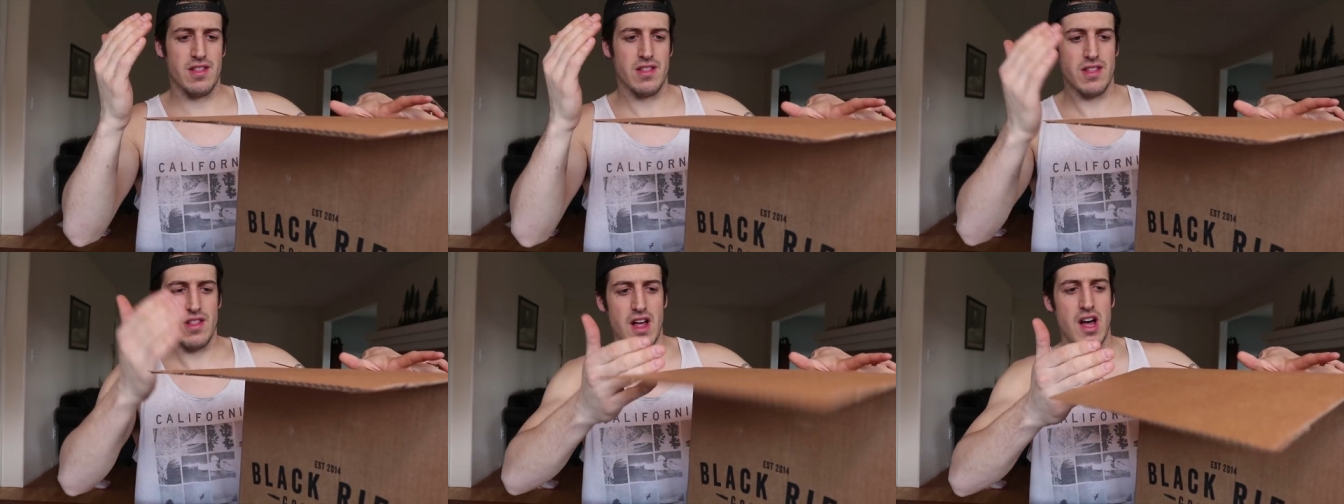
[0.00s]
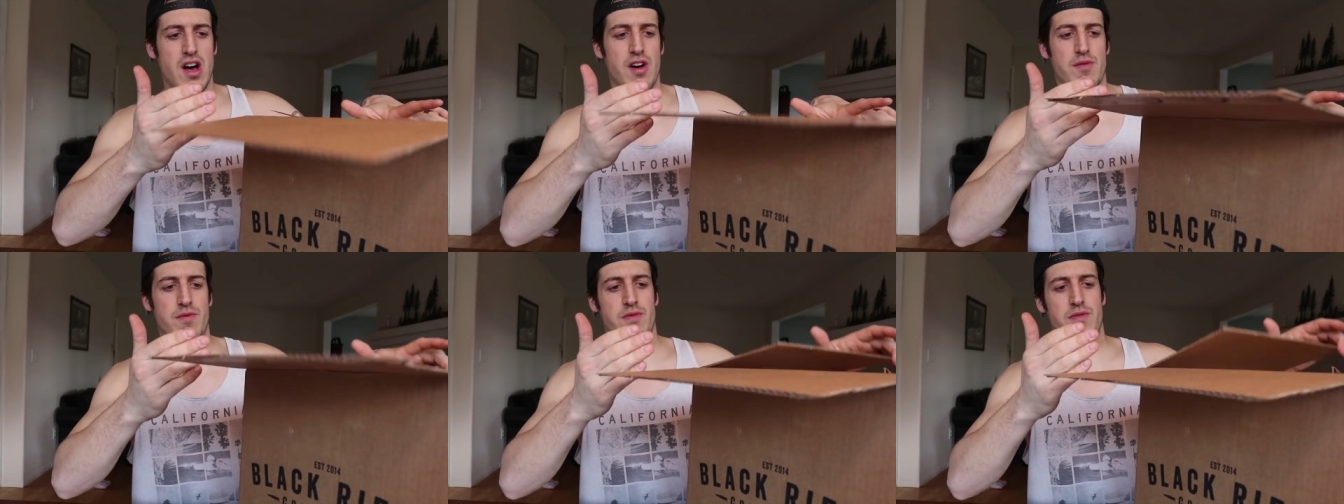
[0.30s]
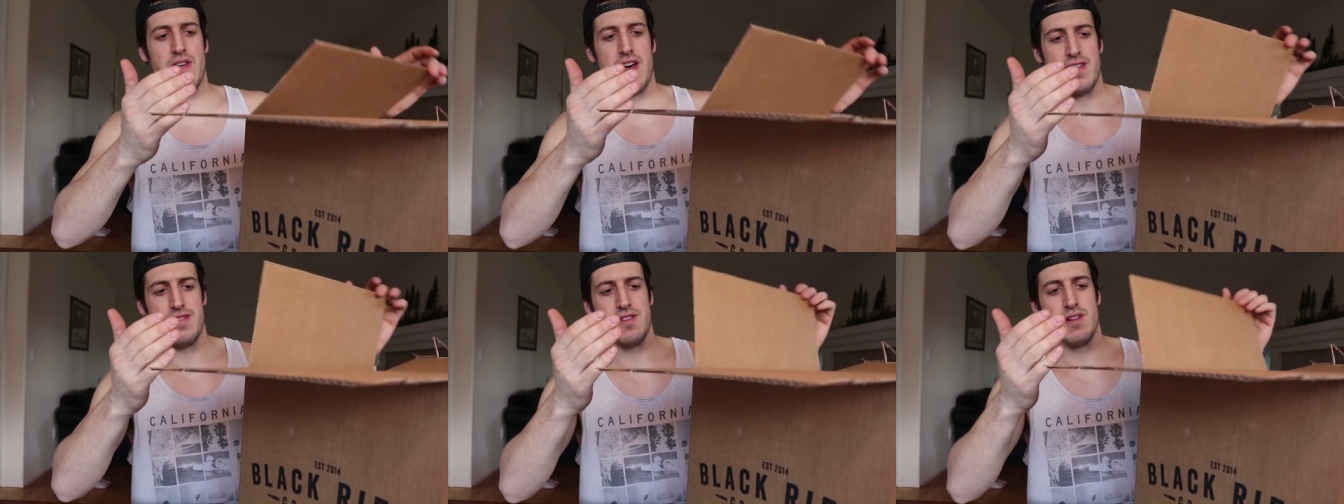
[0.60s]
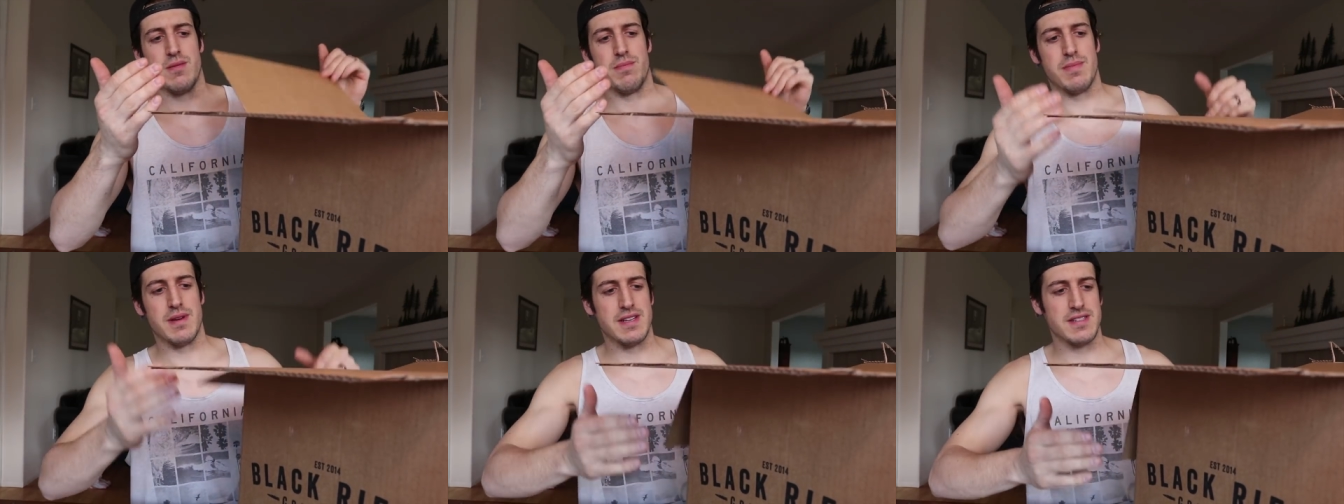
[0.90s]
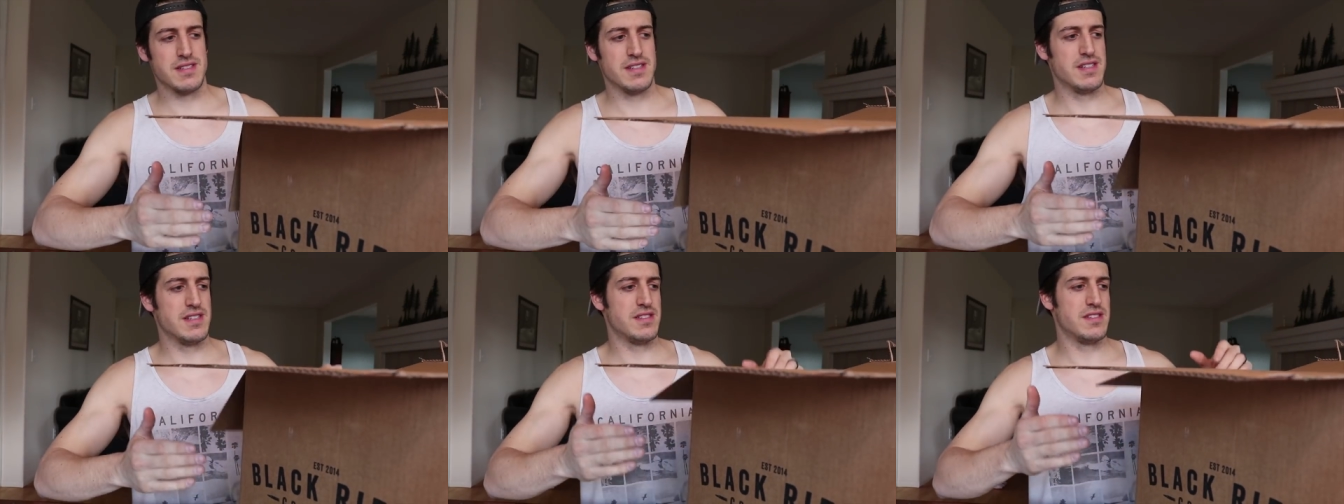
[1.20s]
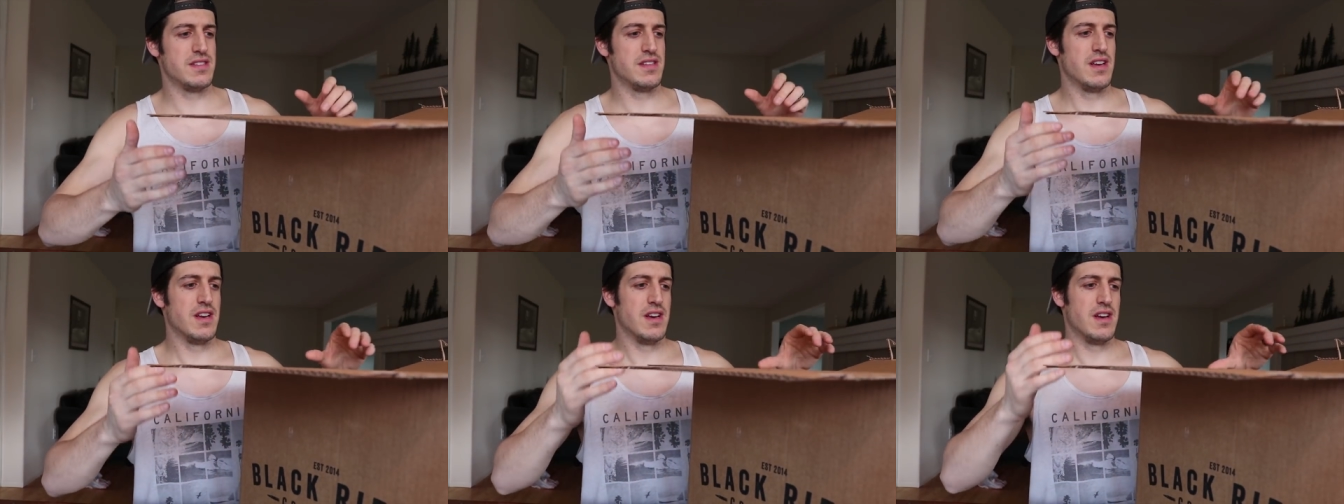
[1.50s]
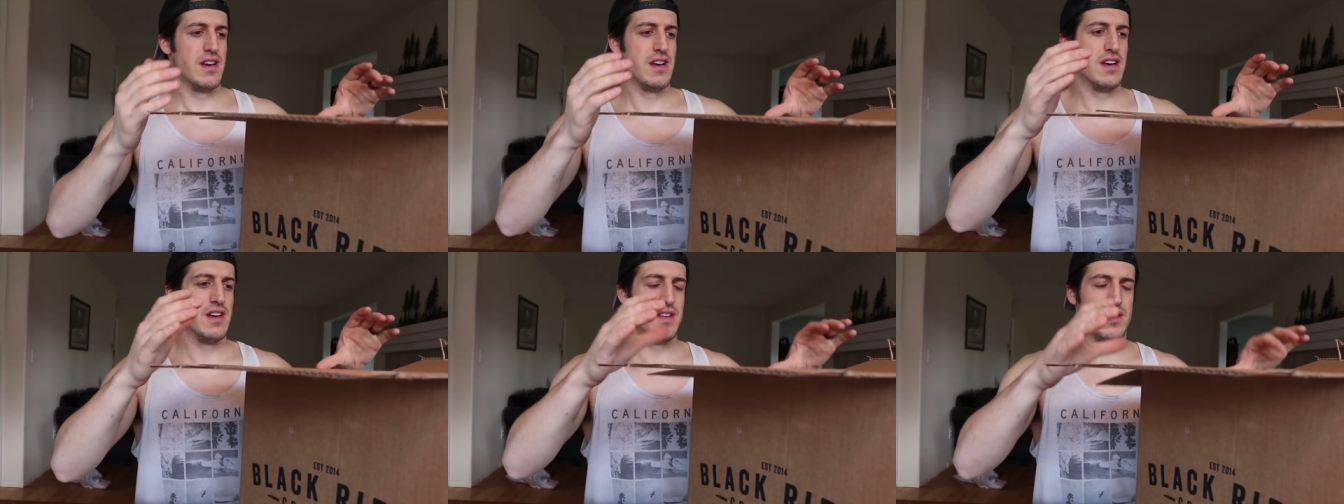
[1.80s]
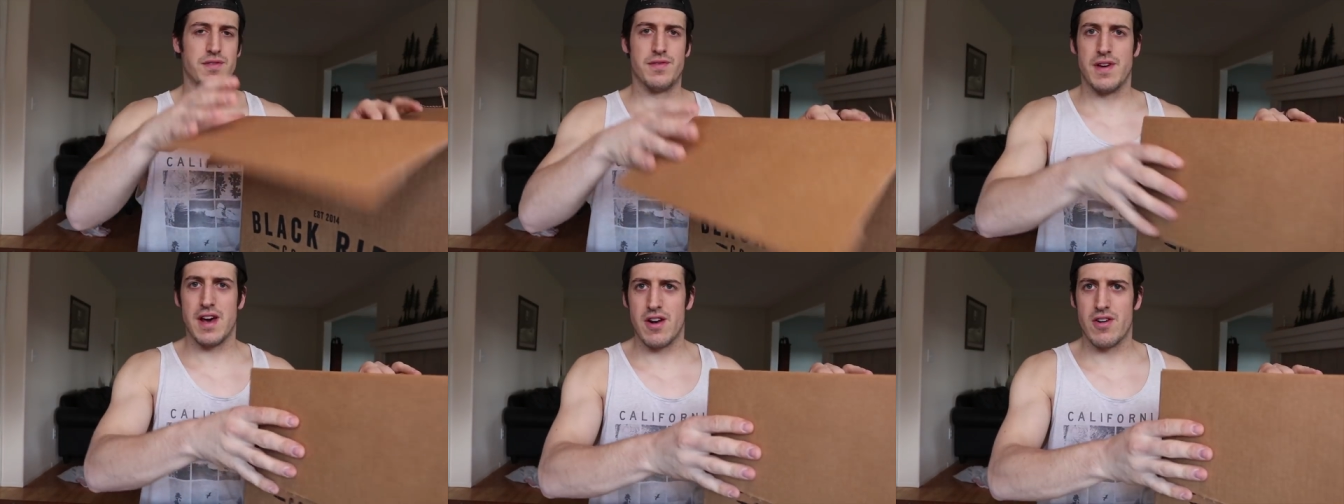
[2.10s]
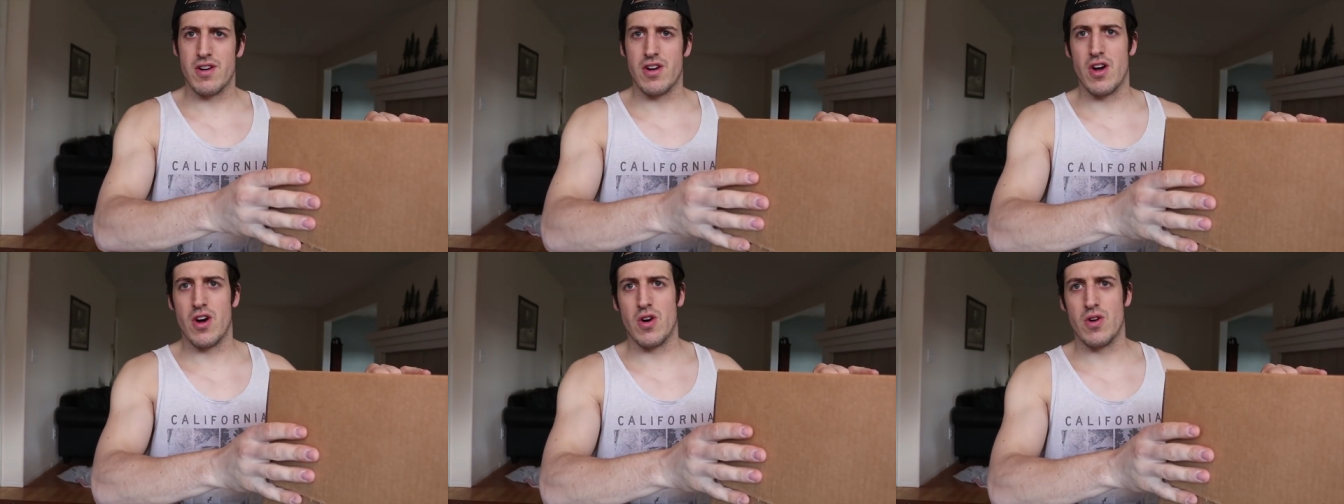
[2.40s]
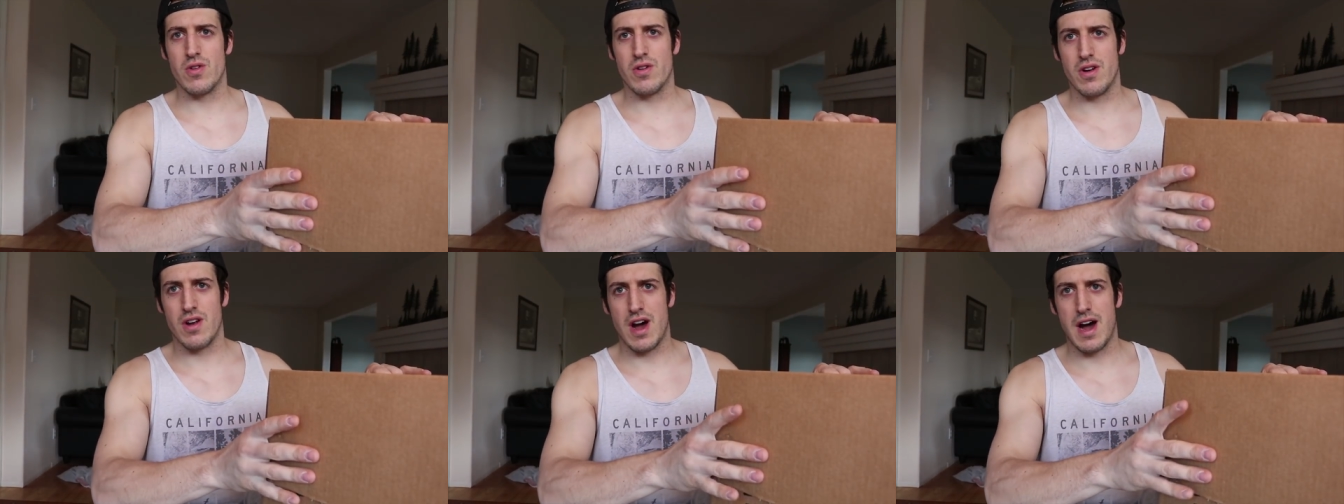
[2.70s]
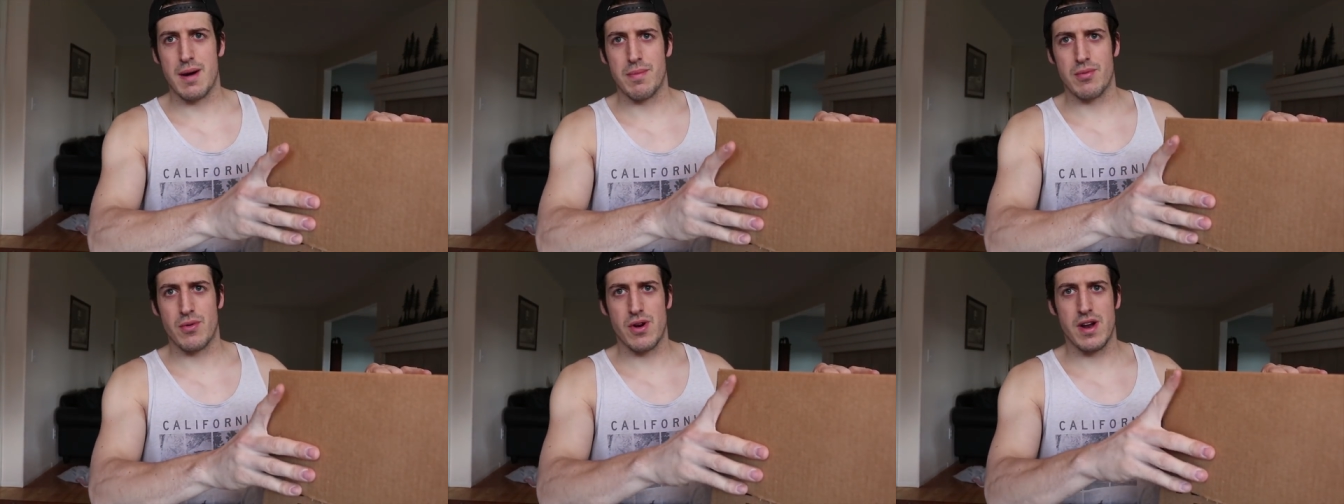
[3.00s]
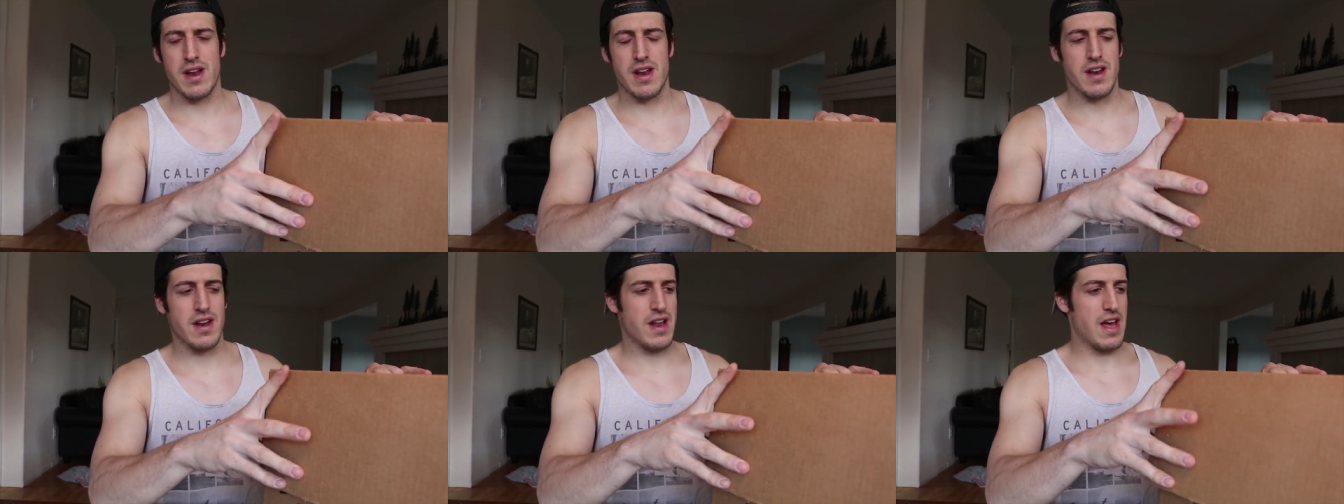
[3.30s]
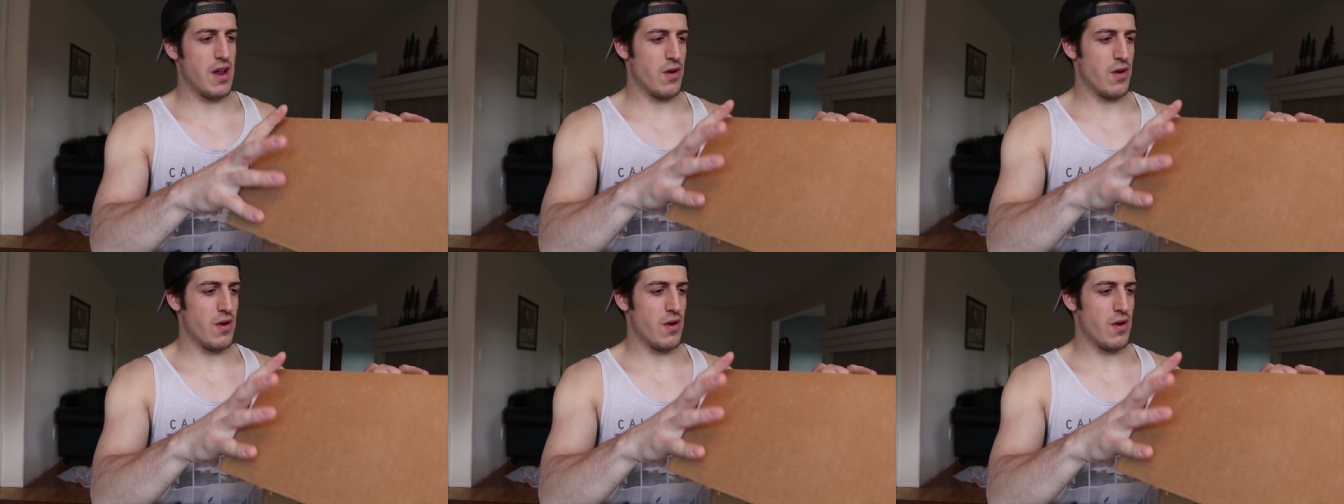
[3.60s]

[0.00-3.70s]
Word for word: love that their business is veteran owned and operated,